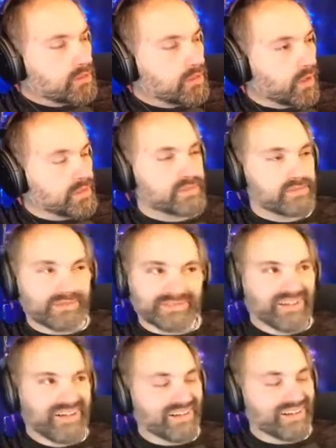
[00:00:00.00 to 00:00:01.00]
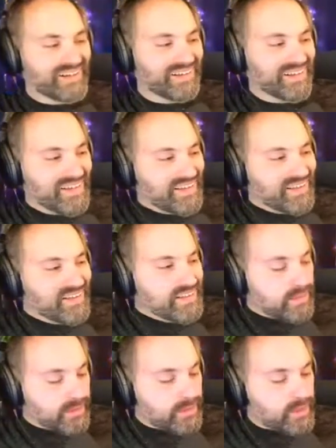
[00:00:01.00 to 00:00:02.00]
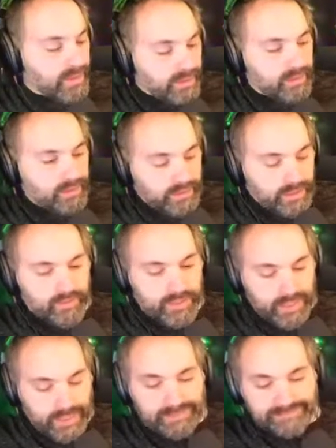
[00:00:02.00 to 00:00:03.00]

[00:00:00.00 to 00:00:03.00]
still think about it like every day.